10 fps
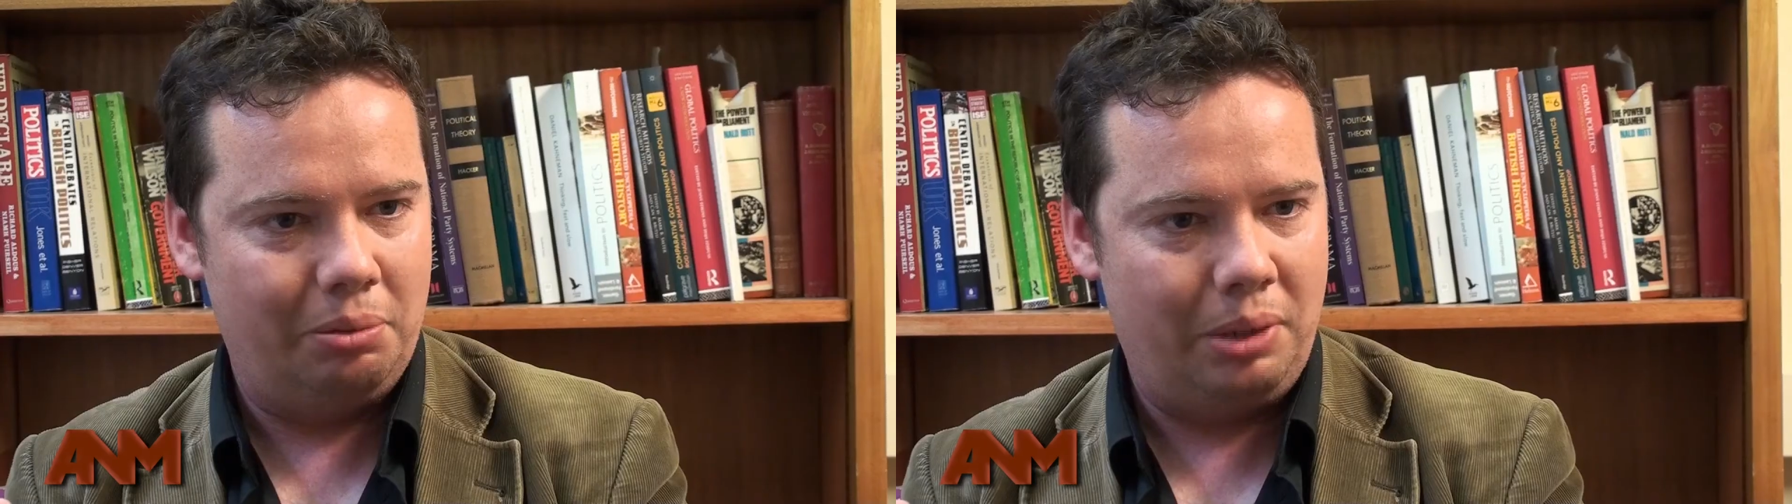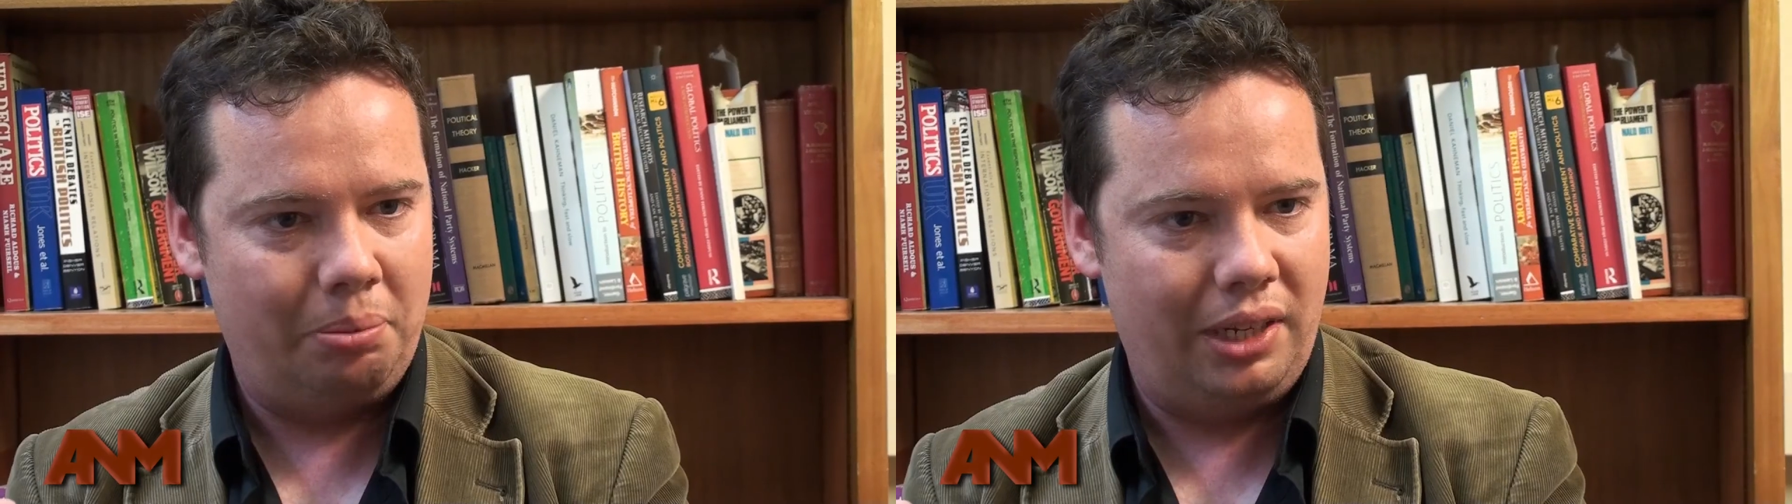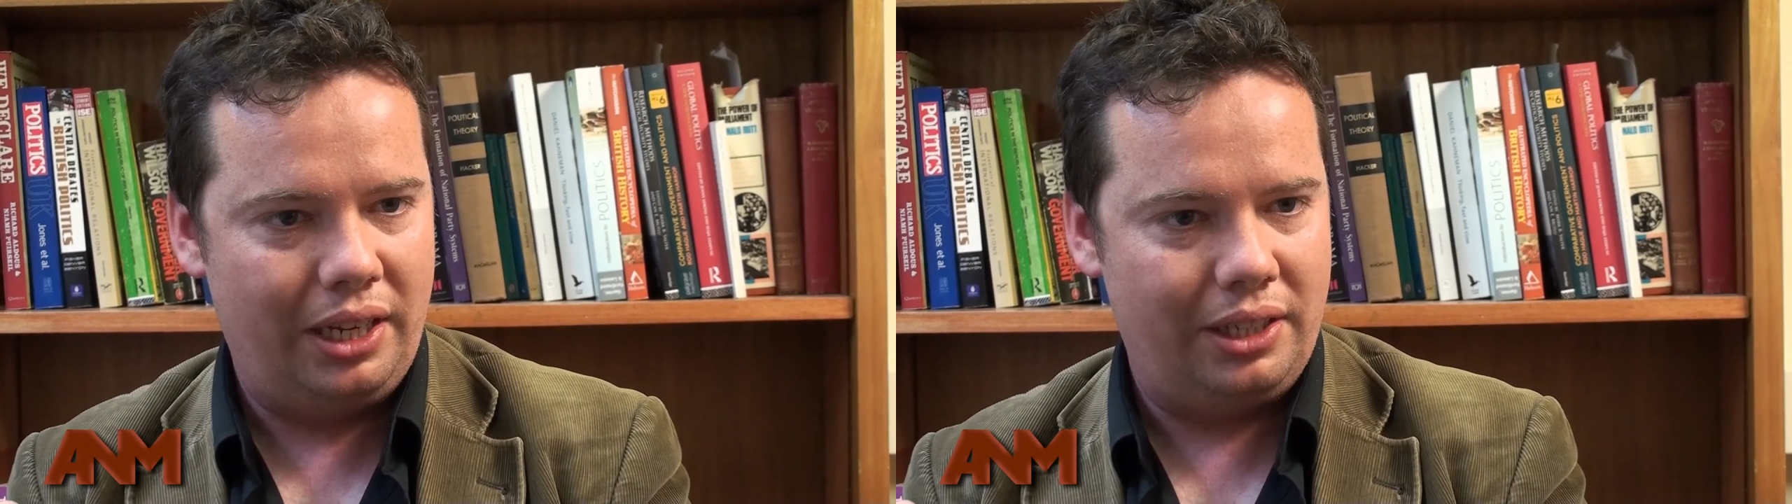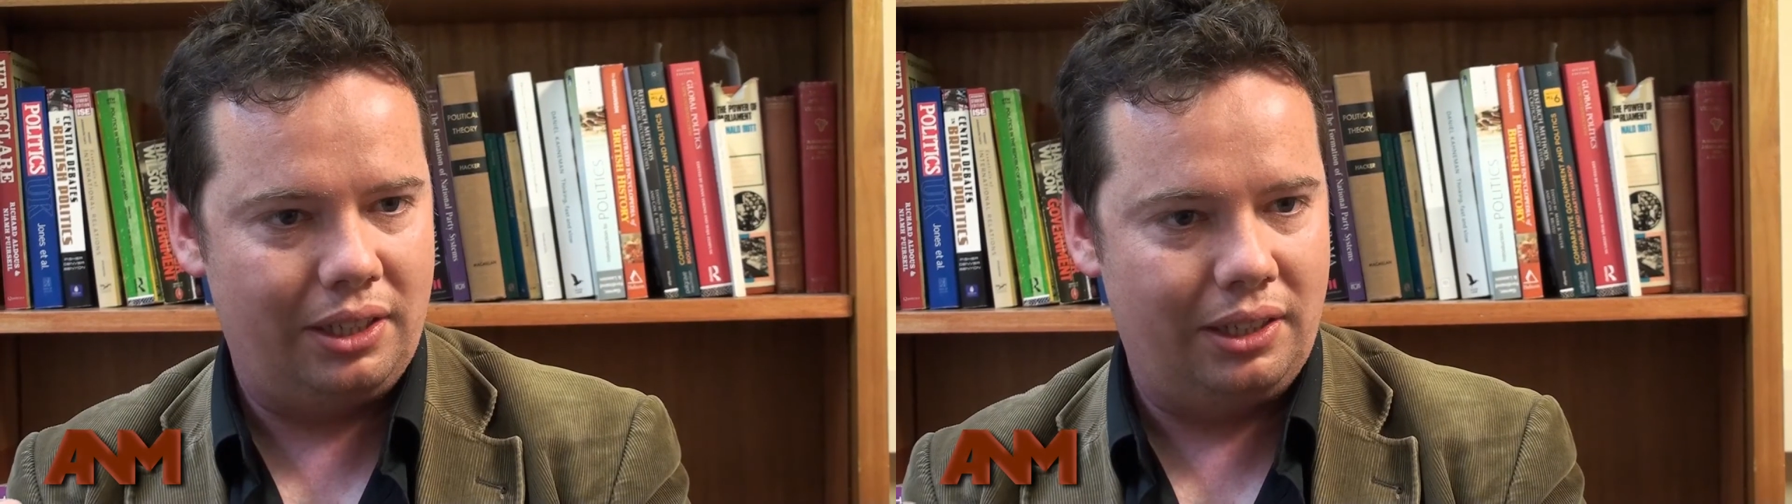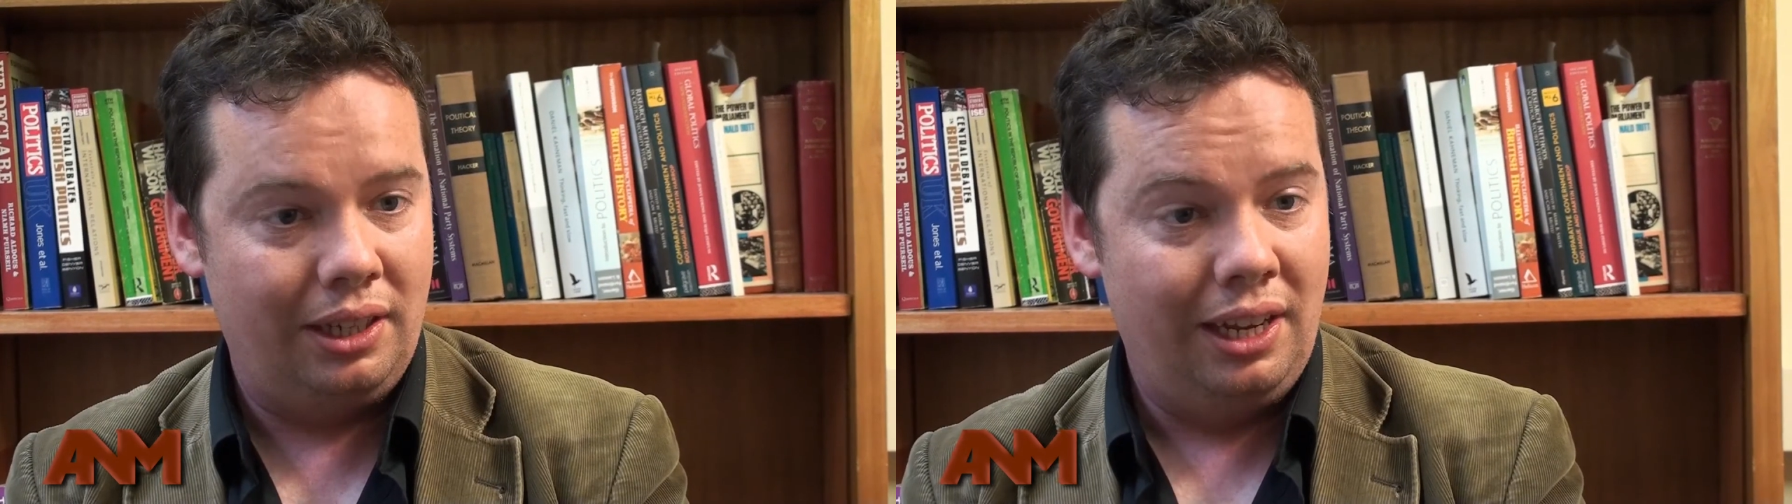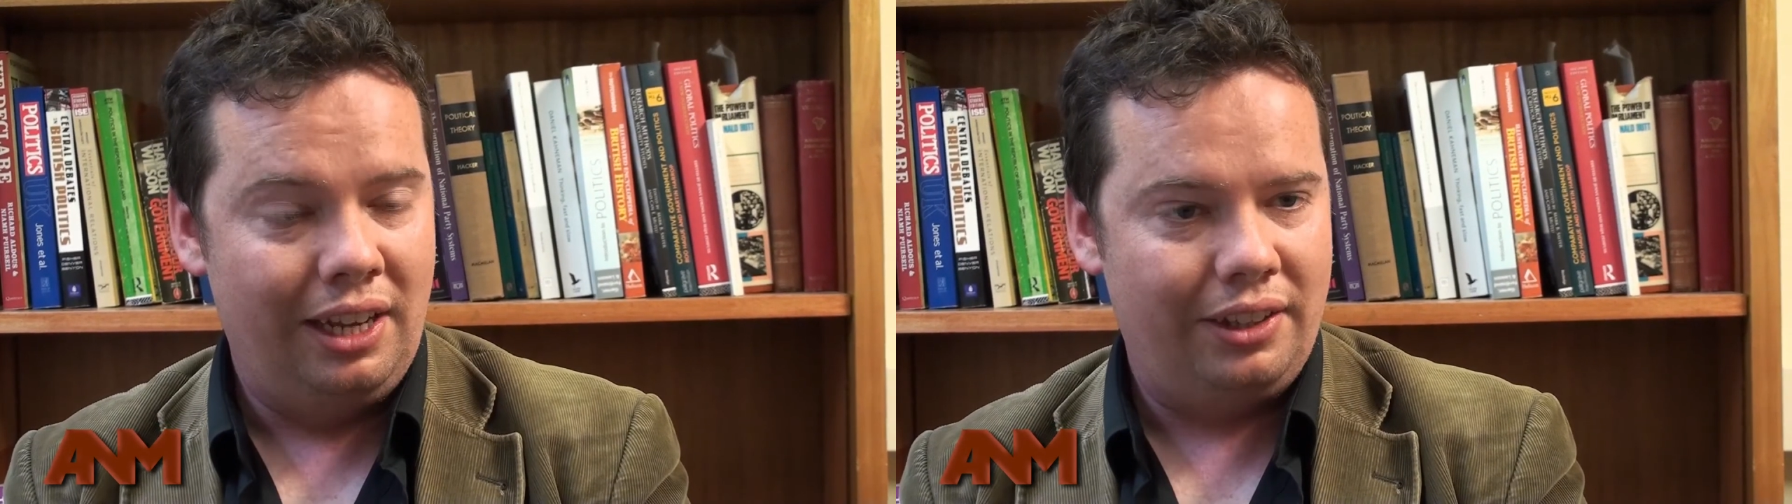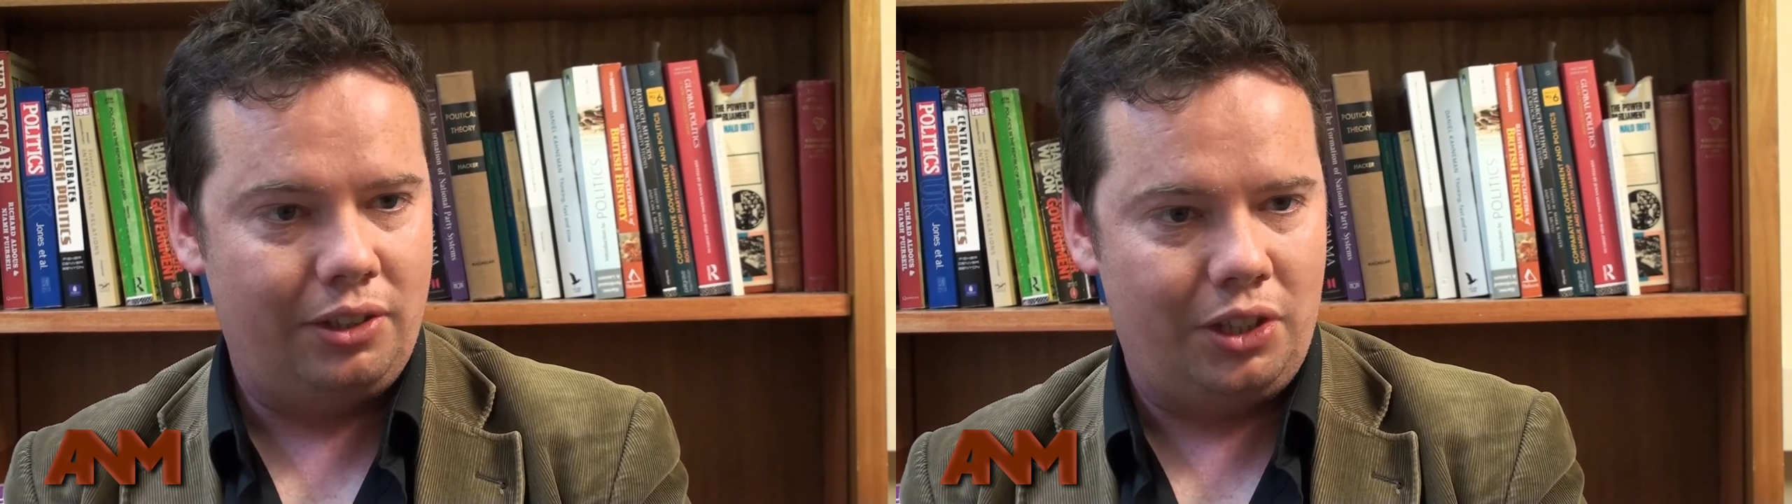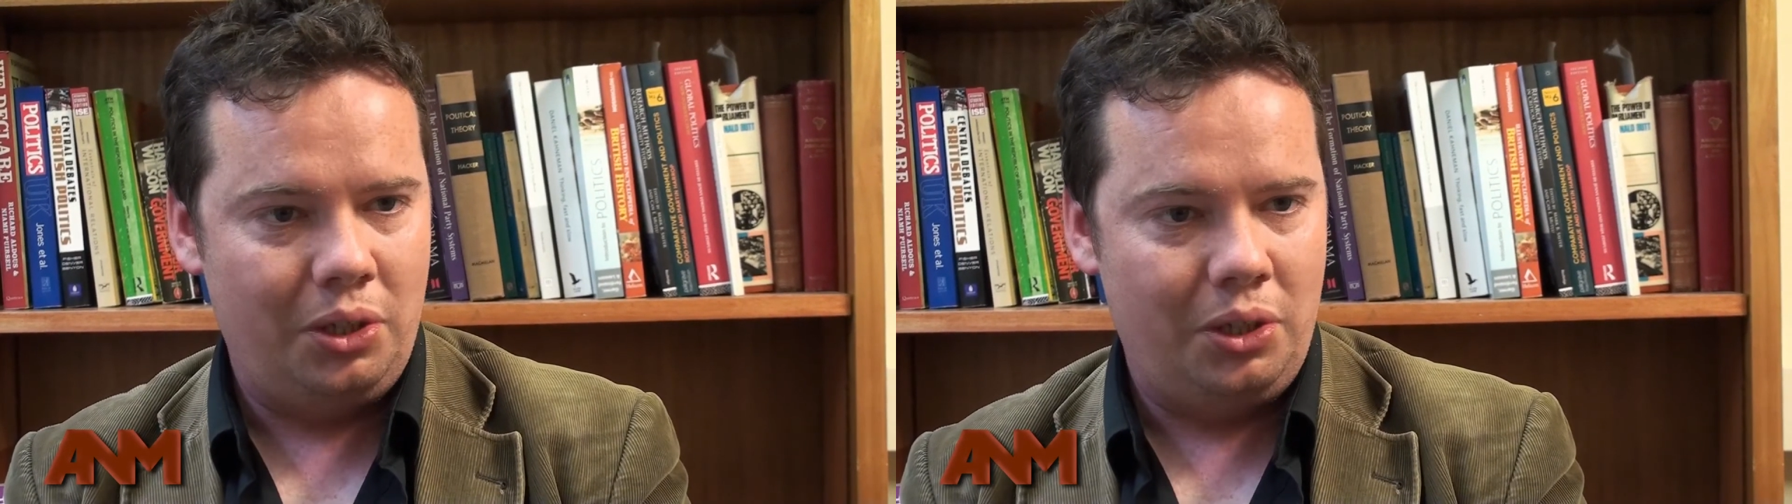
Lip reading: in the population. There's a